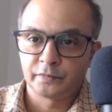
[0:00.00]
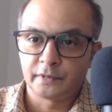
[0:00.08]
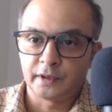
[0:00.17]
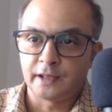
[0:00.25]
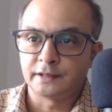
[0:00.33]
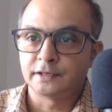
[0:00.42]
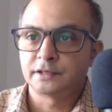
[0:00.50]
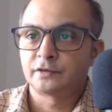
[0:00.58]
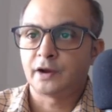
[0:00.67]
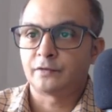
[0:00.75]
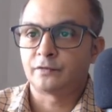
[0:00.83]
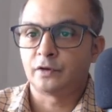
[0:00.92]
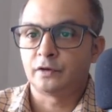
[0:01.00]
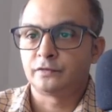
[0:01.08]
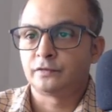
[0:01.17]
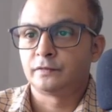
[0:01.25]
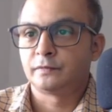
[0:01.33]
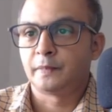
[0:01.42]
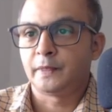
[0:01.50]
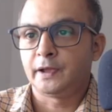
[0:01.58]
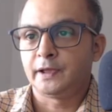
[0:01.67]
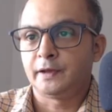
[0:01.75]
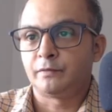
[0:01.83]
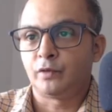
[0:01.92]
and this is the graph of I
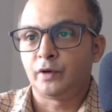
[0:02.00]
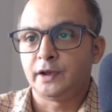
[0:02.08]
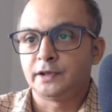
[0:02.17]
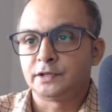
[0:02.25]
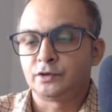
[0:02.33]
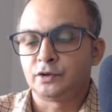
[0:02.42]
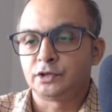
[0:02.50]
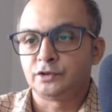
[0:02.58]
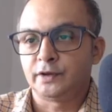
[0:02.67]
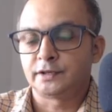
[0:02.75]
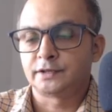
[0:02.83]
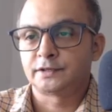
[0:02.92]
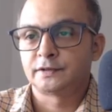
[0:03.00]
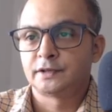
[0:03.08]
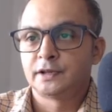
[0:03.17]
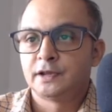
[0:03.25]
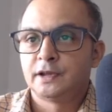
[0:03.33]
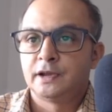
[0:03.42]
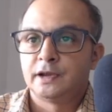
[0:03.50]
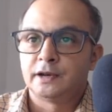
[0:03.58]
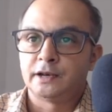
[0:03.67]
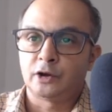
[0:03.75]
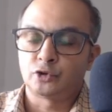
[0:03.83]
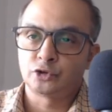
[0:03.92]
have y is equal to x.
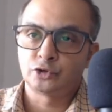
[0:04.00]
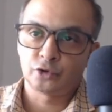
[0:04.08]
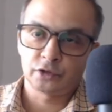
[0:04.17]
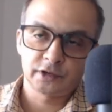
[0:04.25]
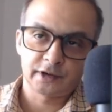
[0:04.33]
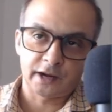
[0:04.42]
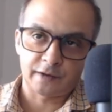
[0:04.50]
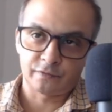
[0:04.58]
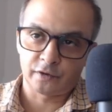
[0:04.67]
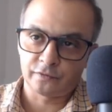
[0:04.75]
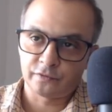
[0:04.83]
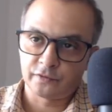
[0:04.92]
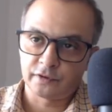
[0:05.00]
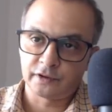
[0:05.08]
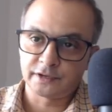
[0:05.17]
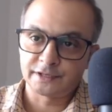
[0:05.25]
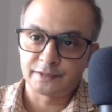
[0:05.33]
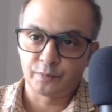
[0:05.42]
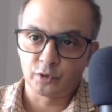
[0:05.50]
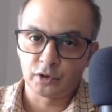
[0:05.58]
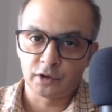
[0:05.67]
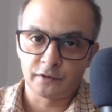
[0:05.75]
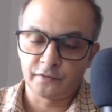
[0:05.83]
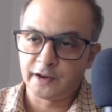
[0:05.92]
Now to draw the graph of the
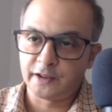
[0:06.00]
reciprocal of any